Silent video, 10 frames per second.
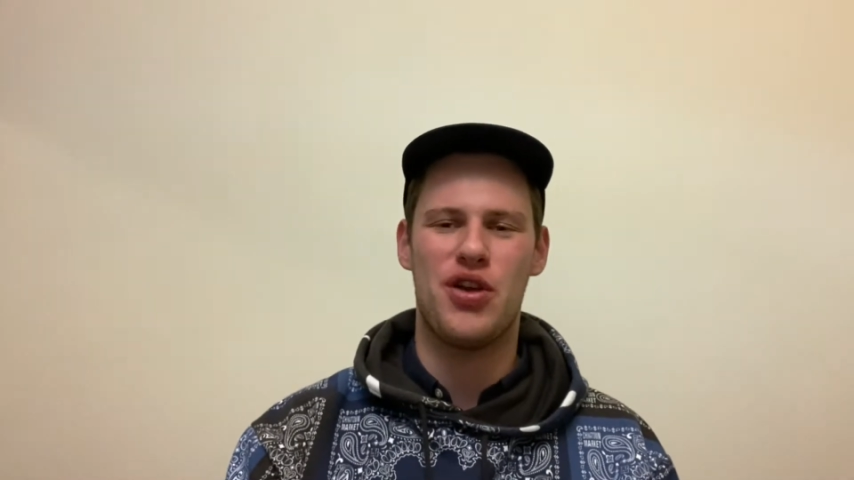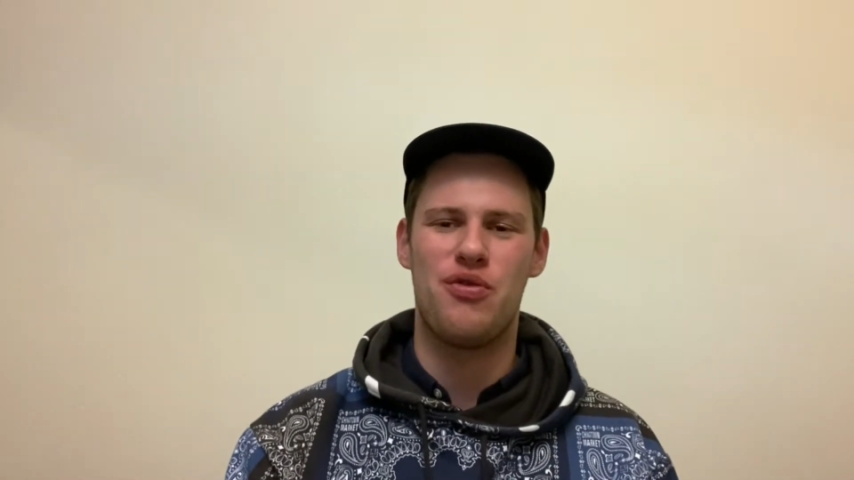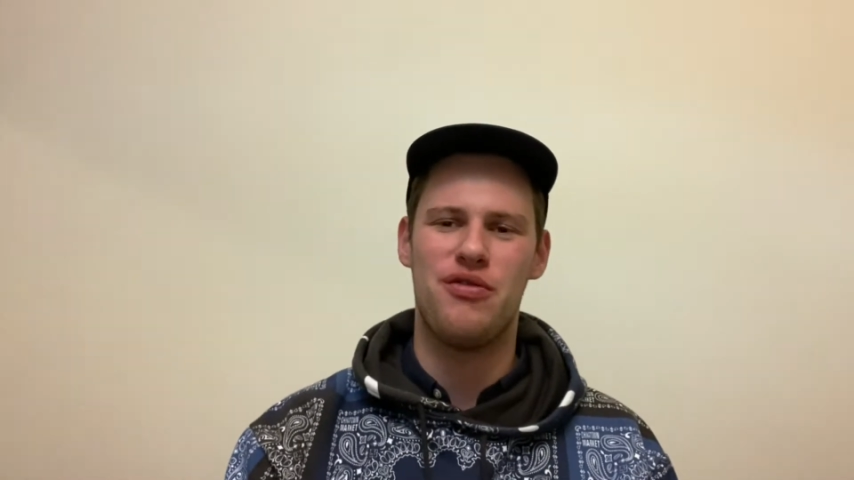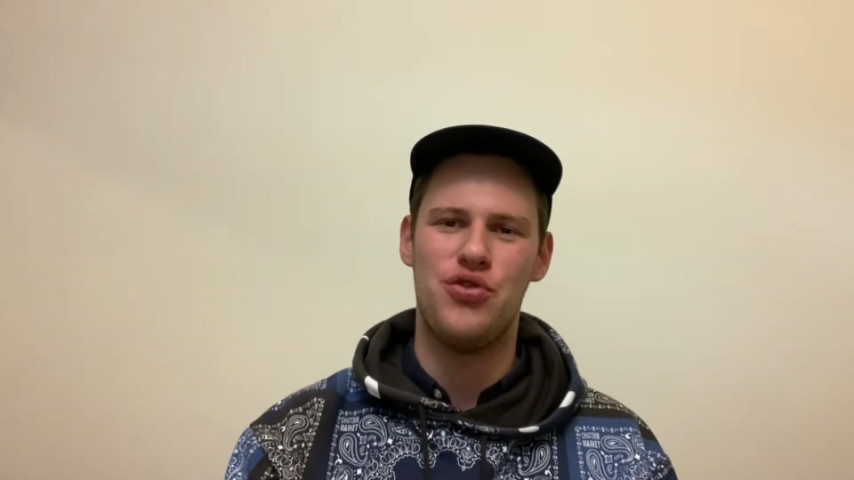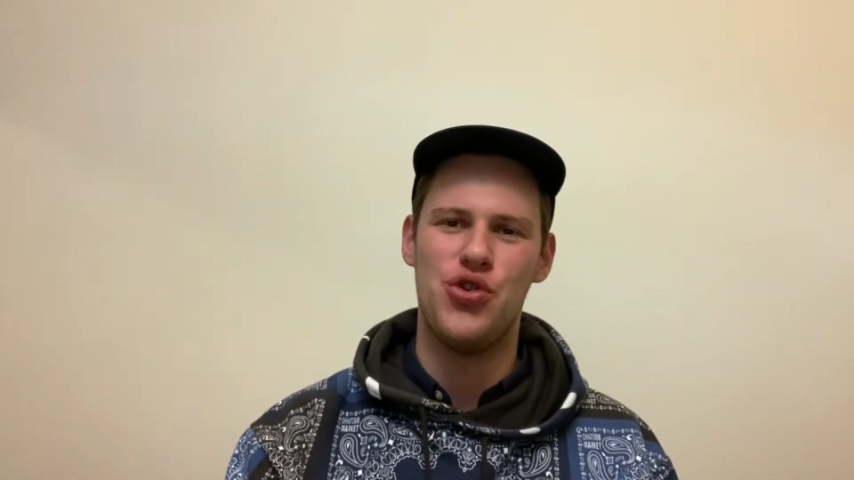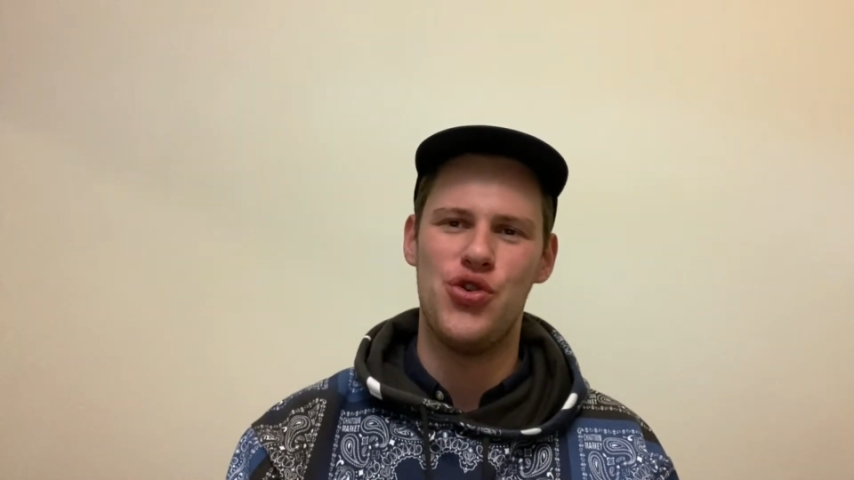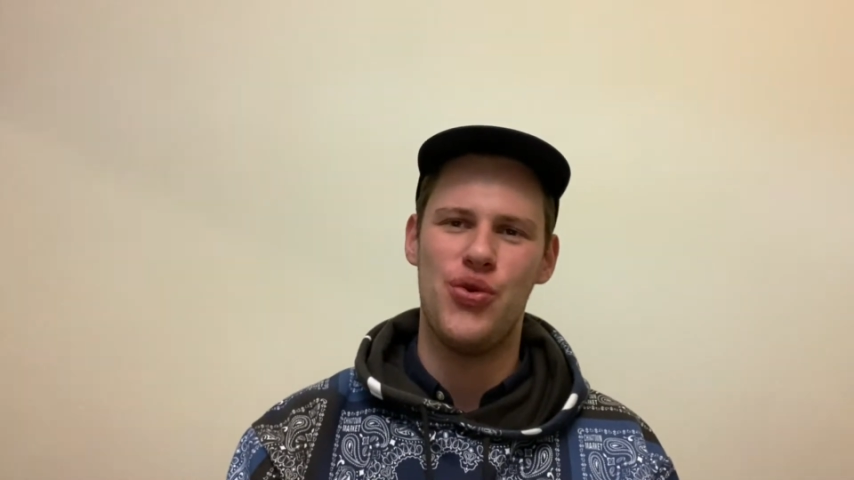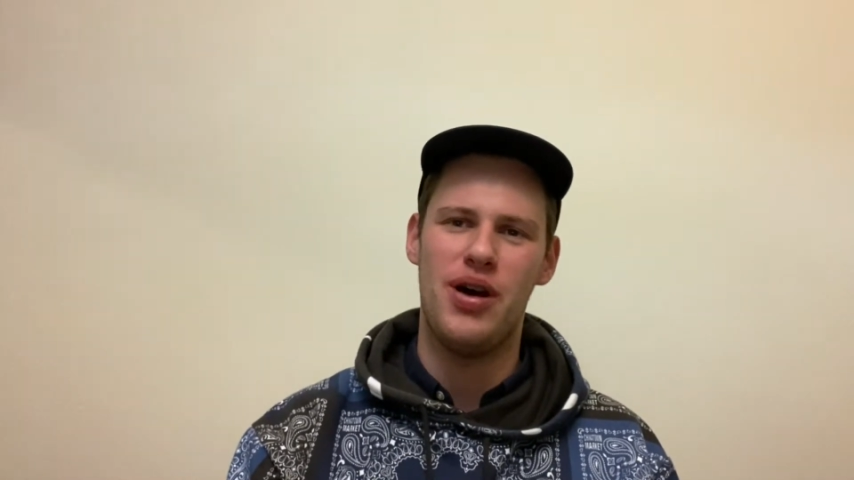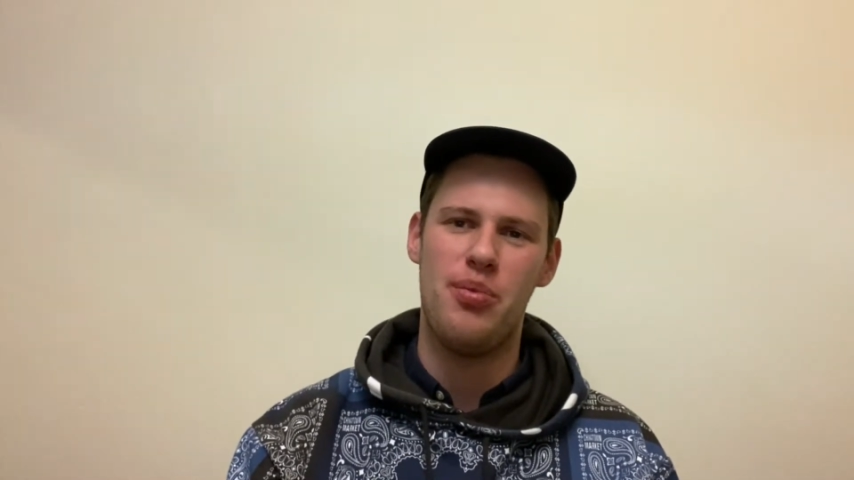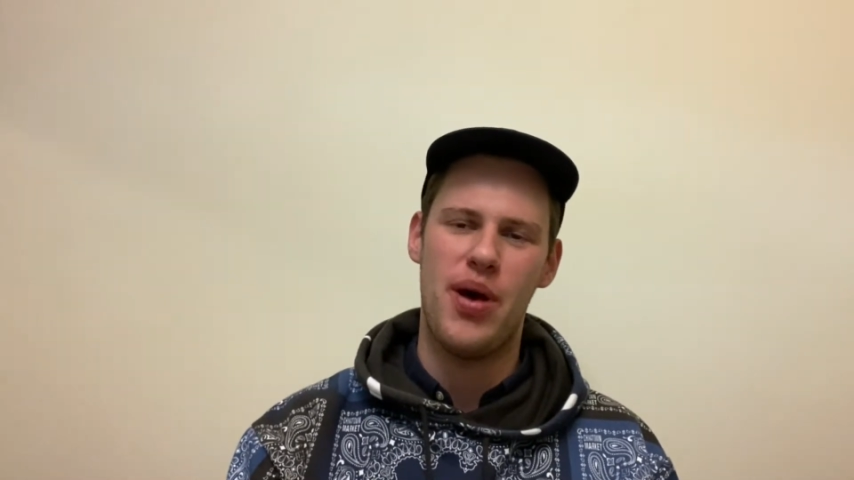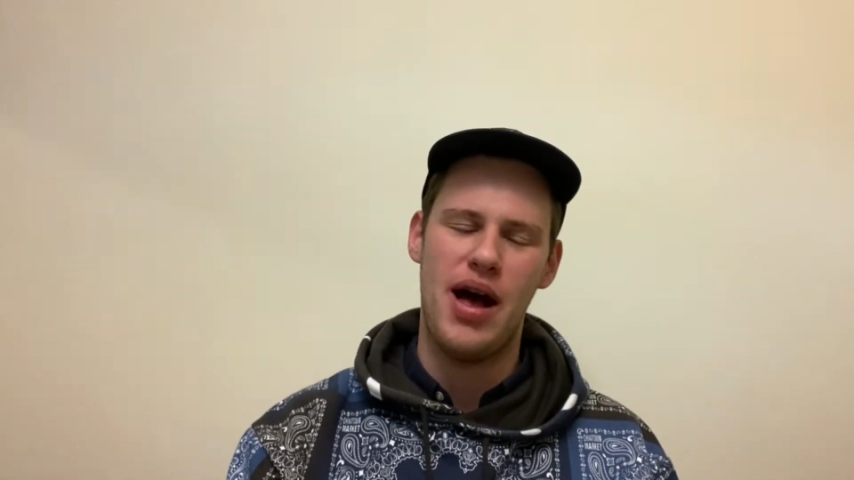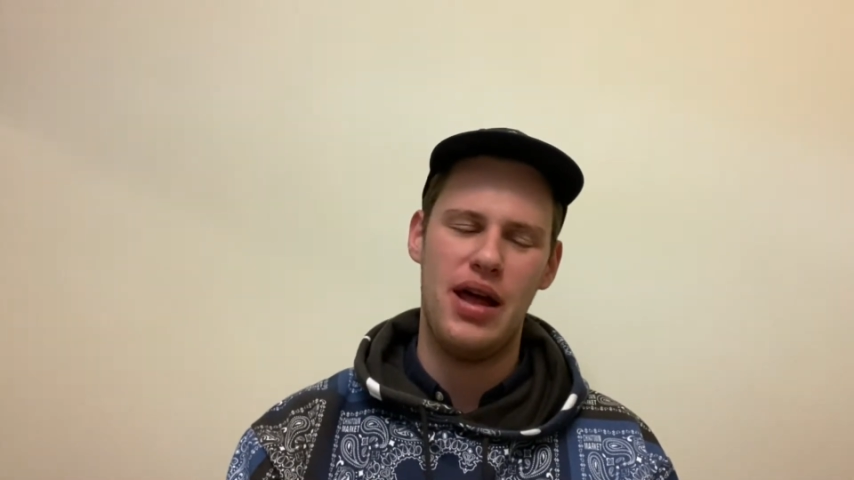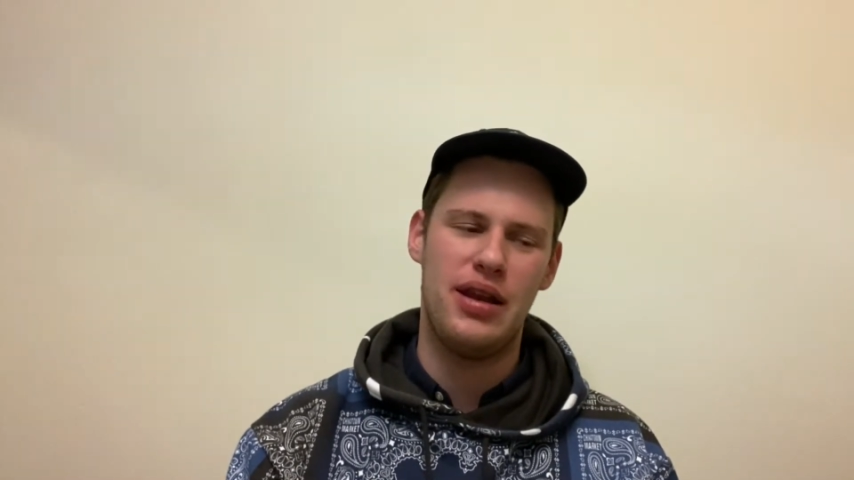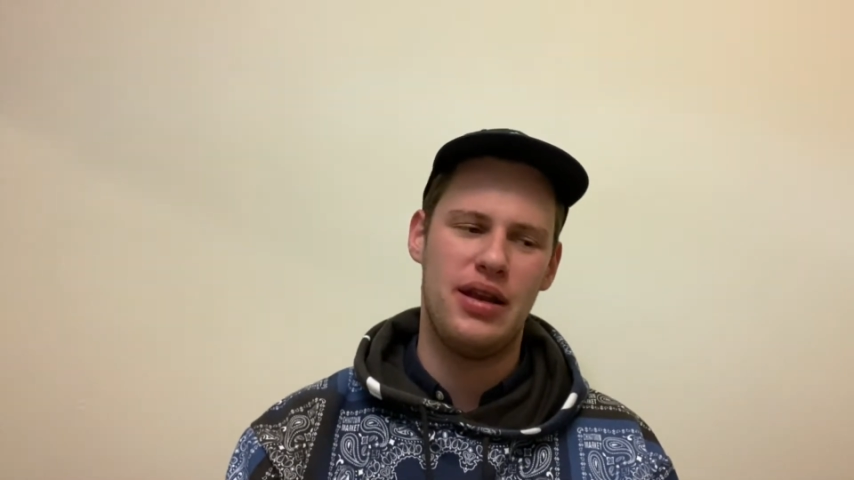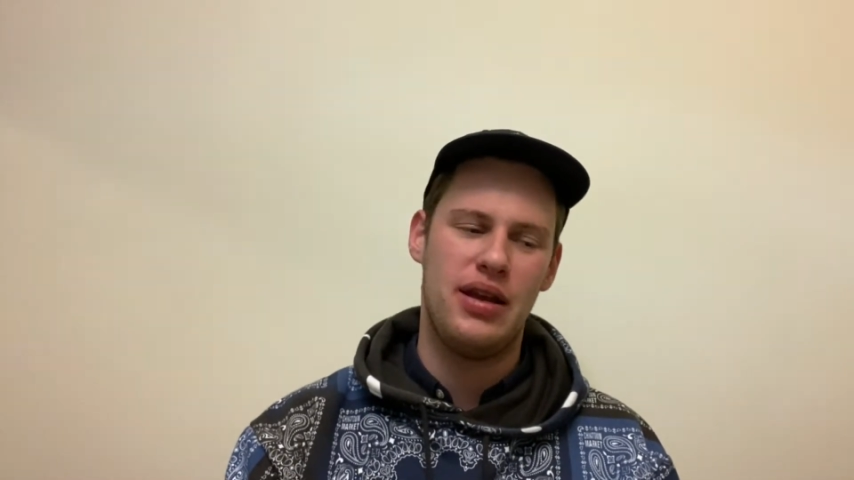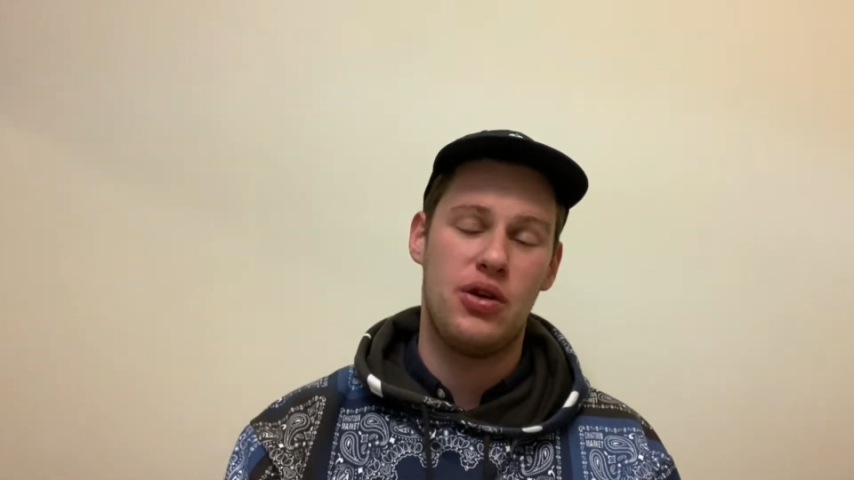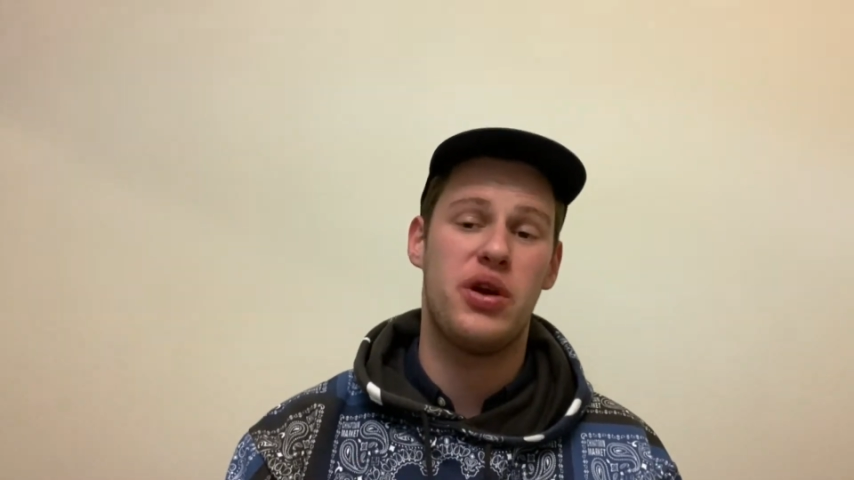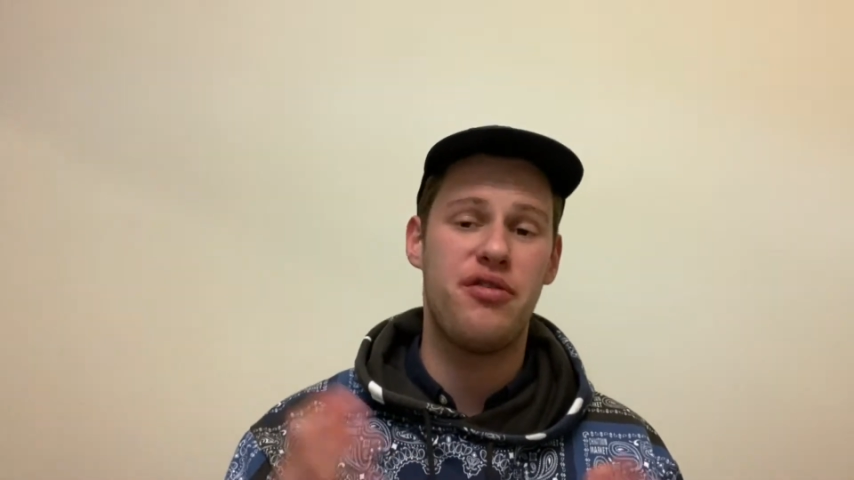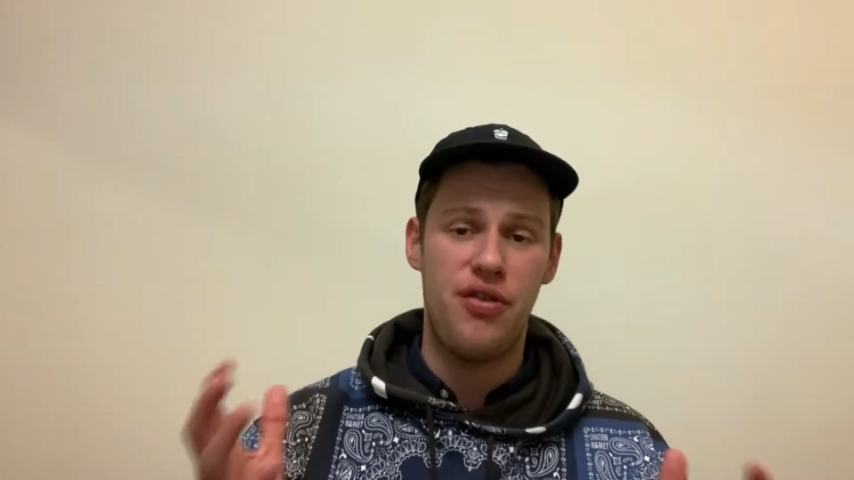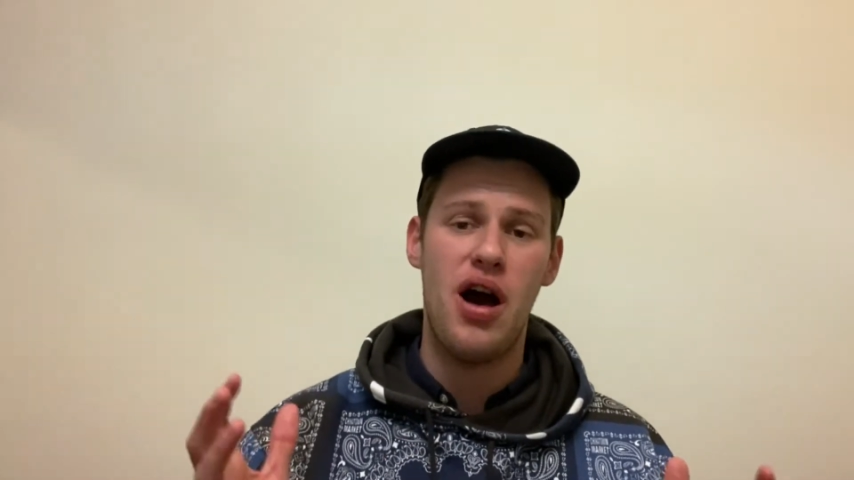
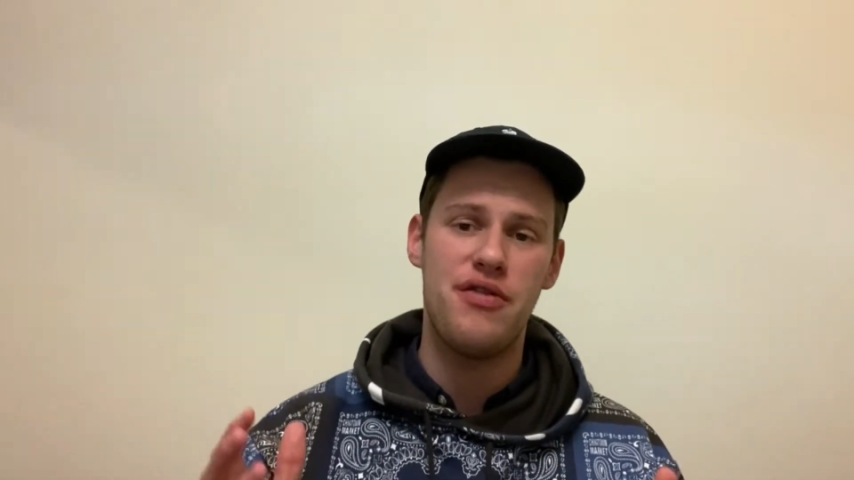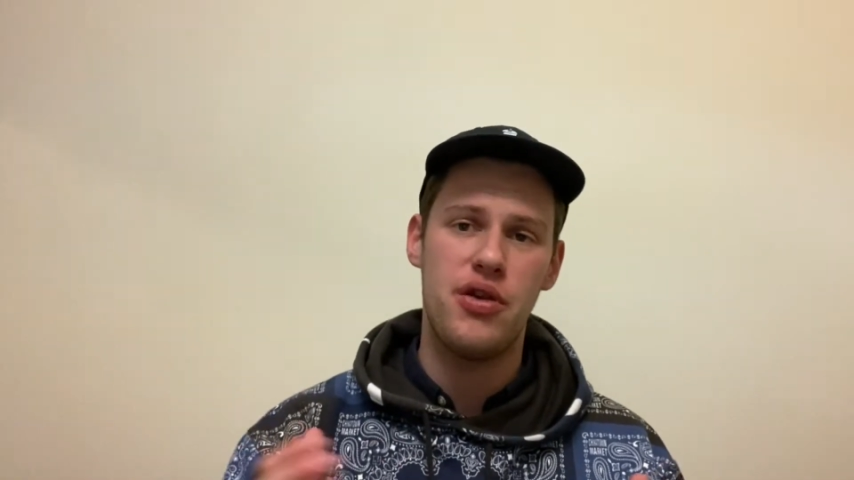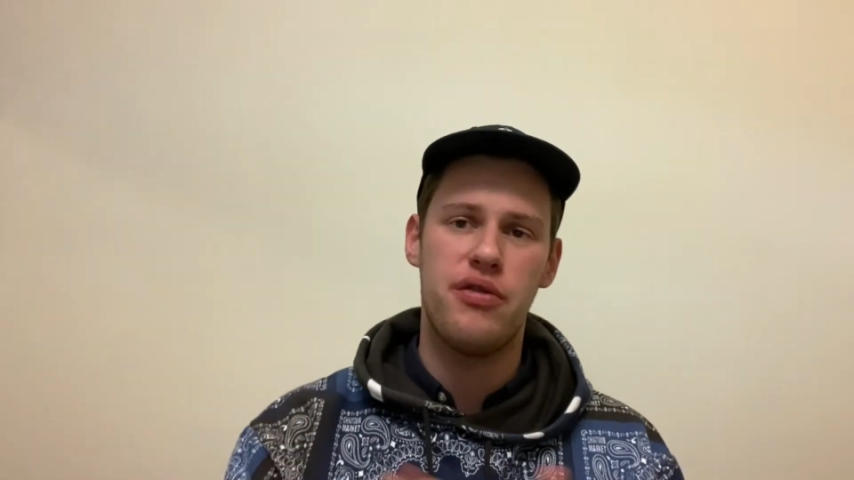5-year